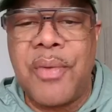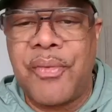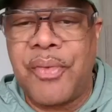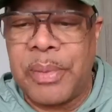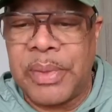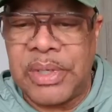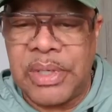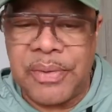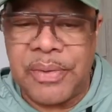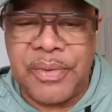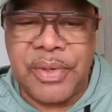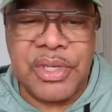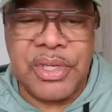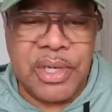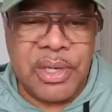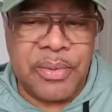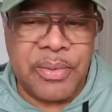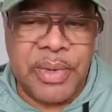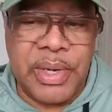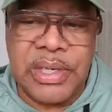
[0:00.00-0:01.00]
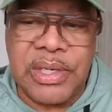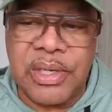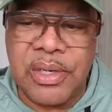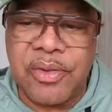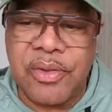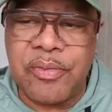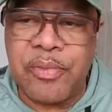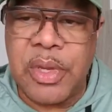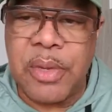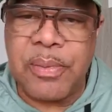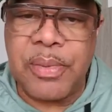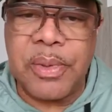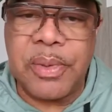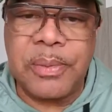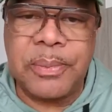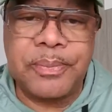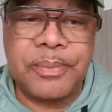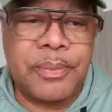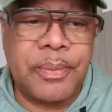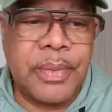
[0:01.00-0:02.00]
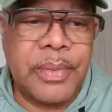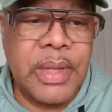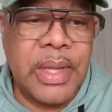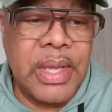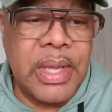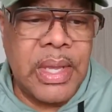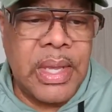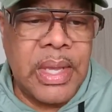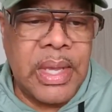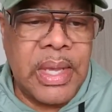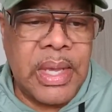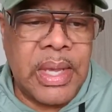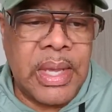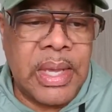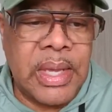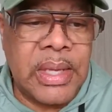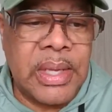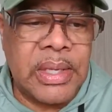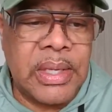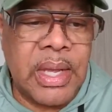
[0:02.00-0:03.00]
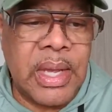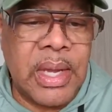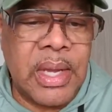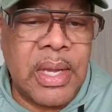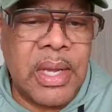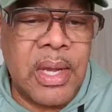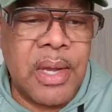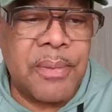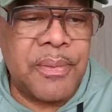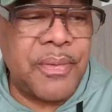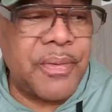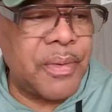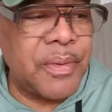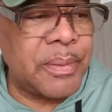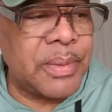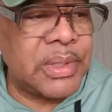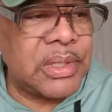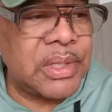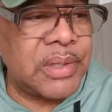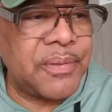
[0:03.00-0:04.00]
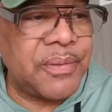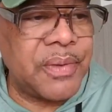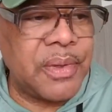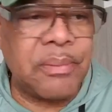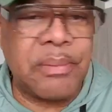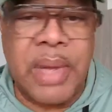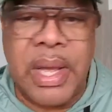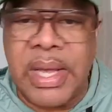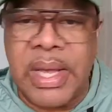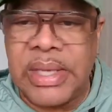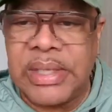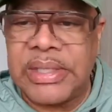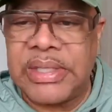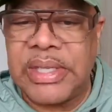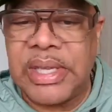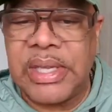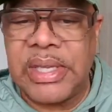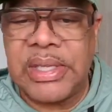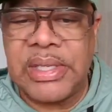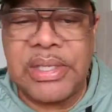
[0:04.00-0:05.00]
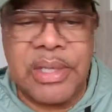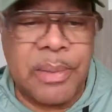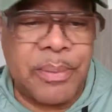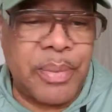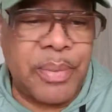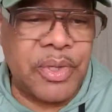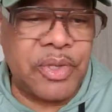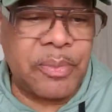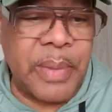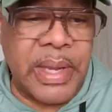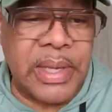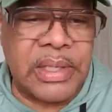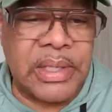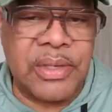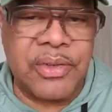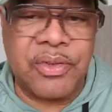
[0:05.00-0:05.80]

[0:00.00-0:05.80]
a different generation of people, and I come from a different mindset in some perspectives.